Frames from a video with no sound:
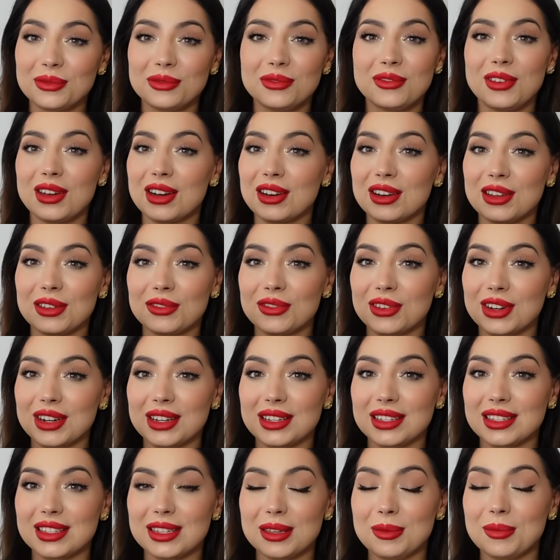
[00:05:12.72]
very
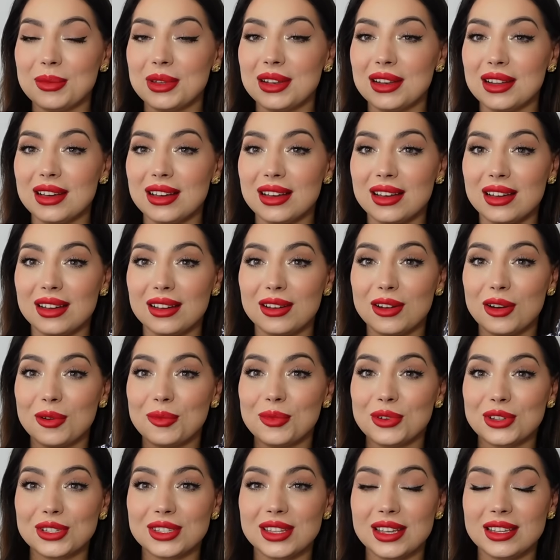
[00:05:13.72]
similar,
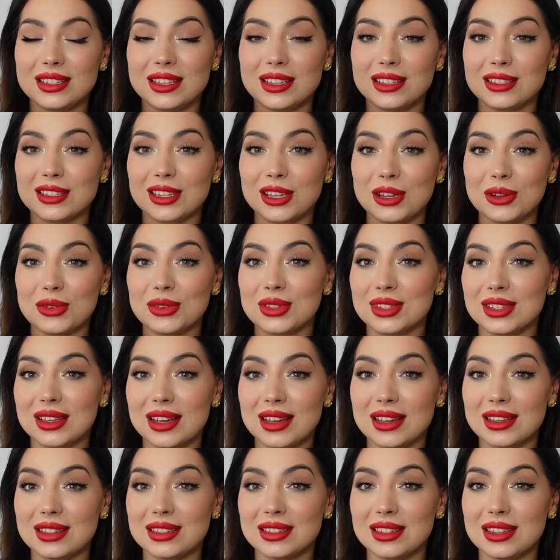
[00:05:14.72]
almost identical
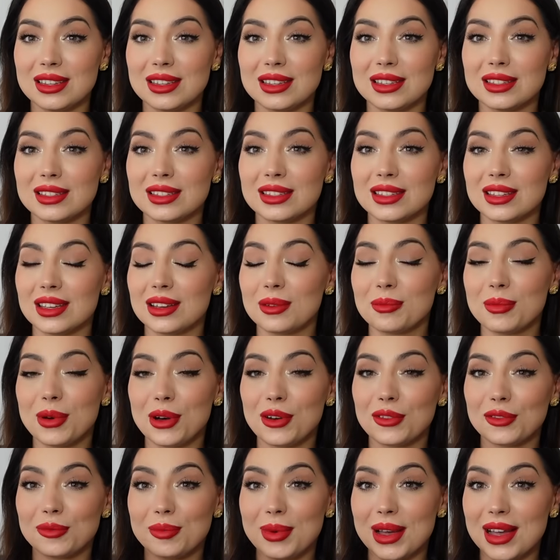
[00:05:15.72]
sizes.
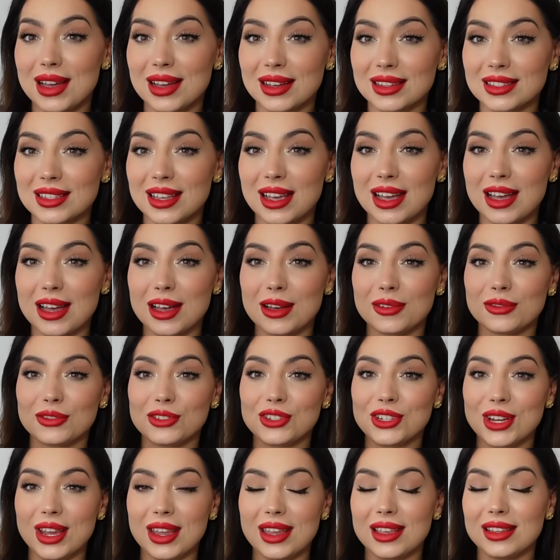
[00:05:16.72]
Both bags have
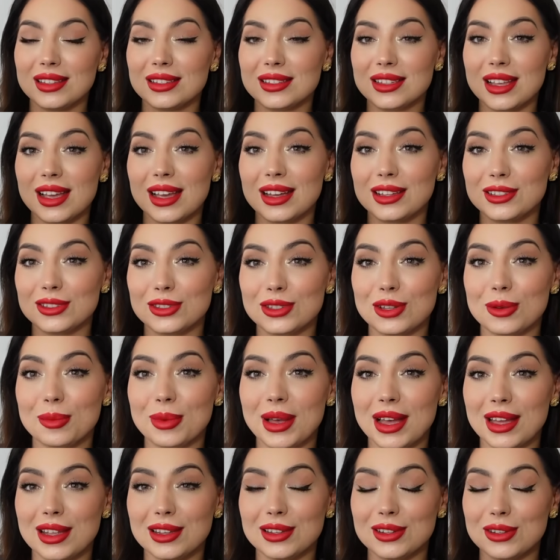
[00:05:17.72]
chains and stop
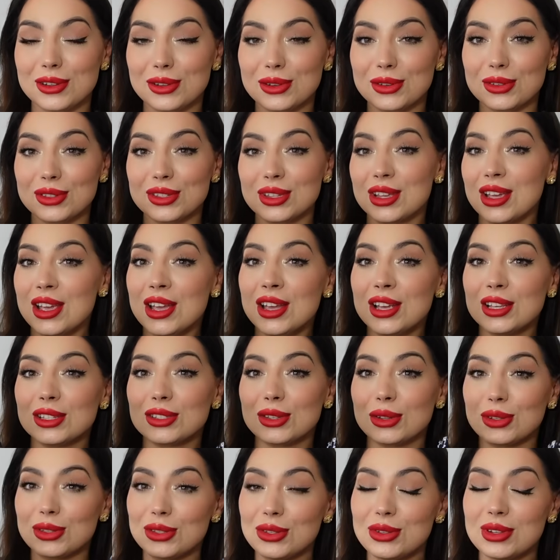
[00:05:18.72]
handles,
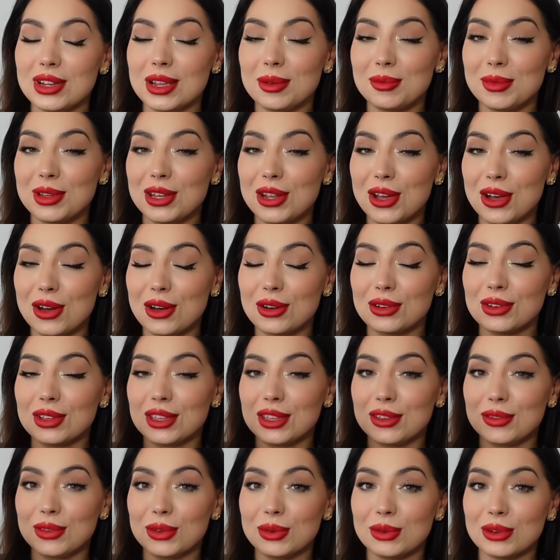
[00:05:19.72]
so do let me know
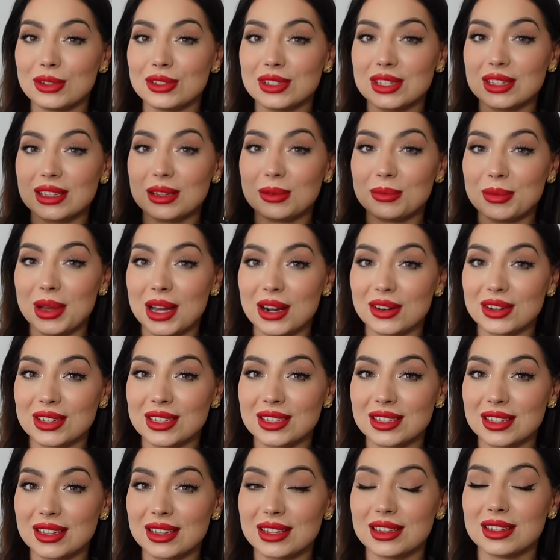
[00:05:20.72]
if you want a
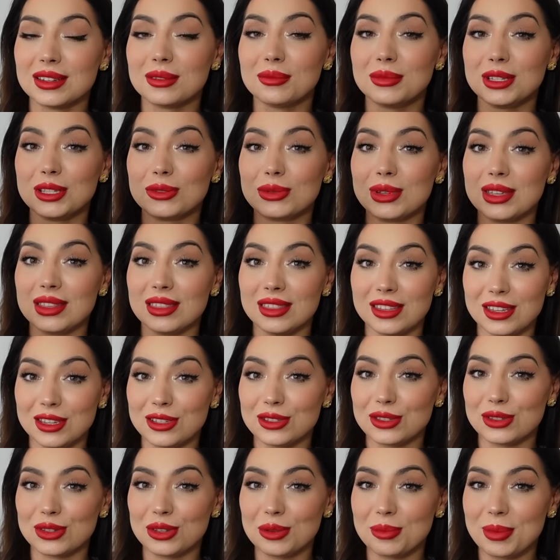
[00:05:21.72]
comparison between these
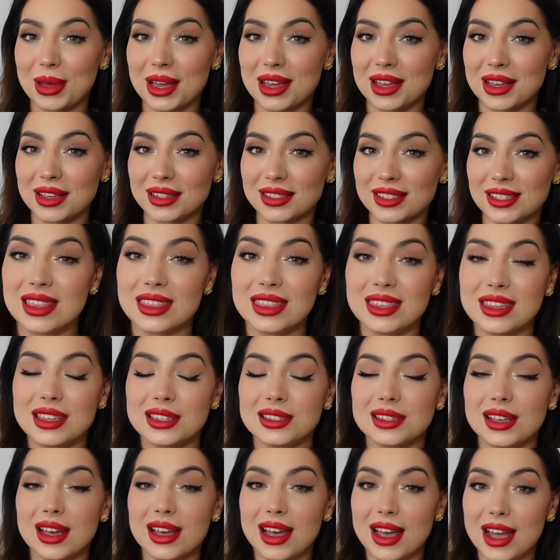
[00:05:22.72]
two bags.
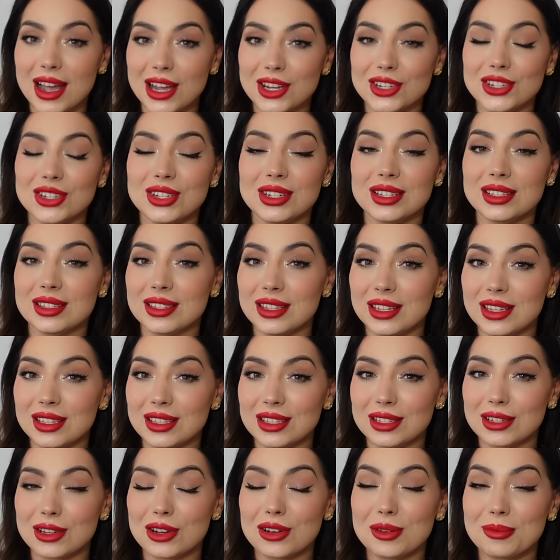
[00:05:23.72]
These are actually
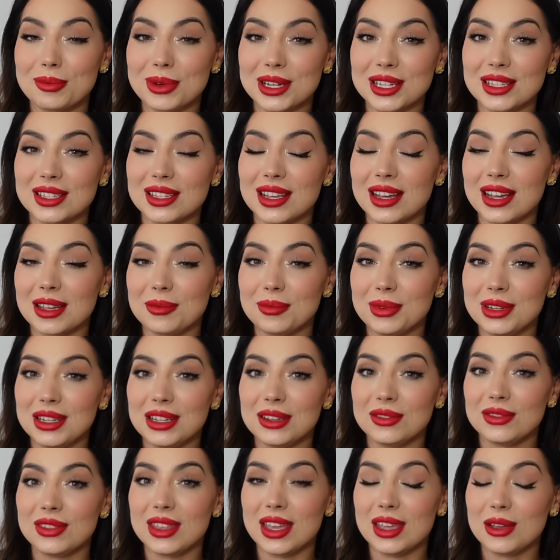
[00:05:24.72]
seasonal, but I
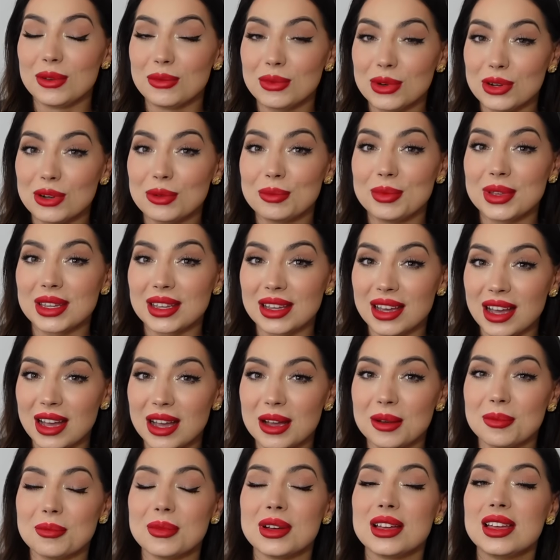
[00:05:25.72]
believe they will
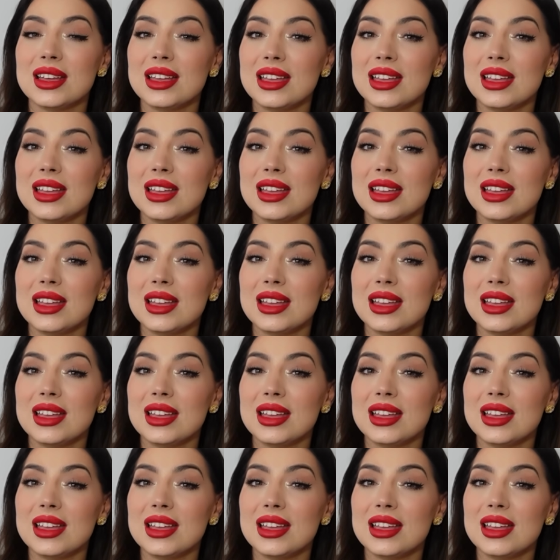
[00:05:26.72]
become